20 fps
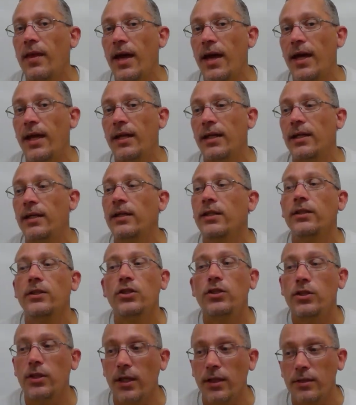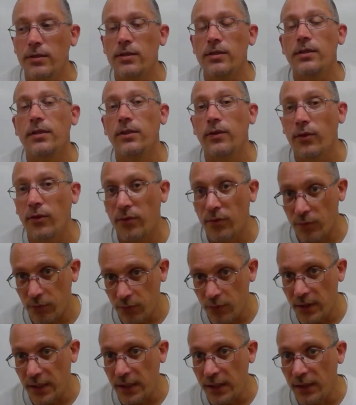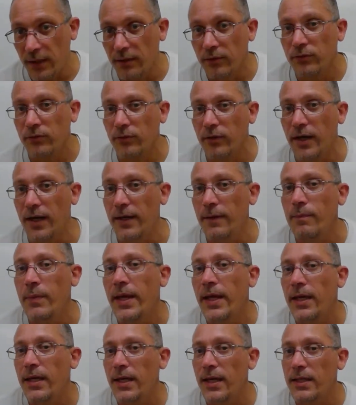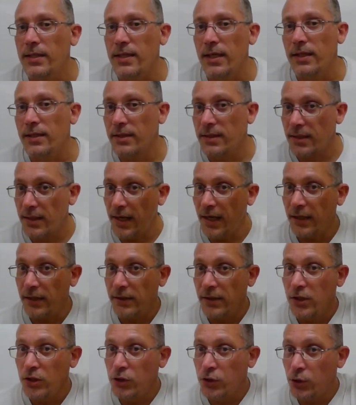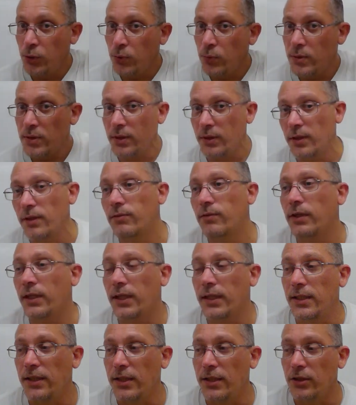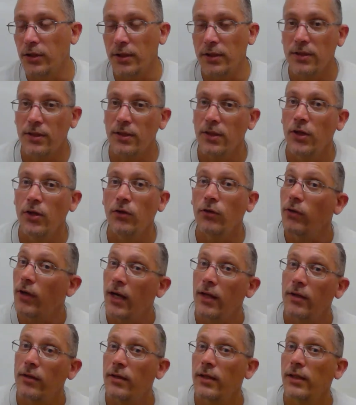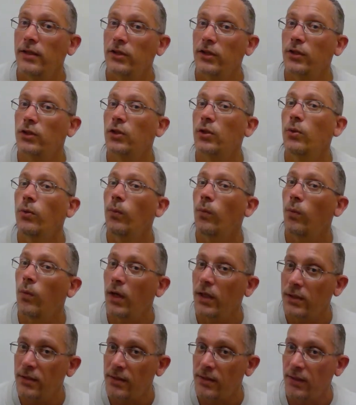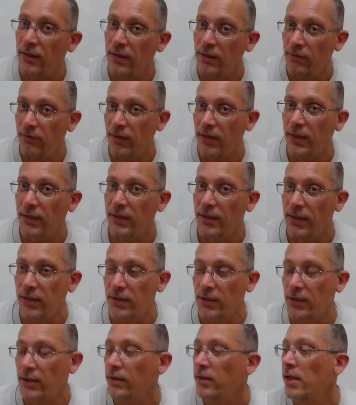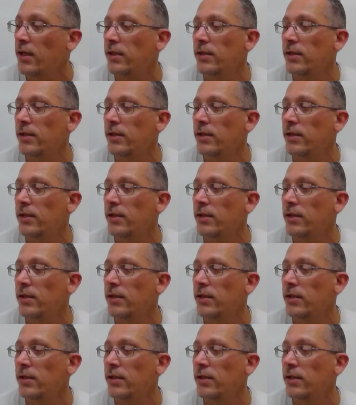than just 3, right? It's got 2 significant digits rather than just 1 significant digit.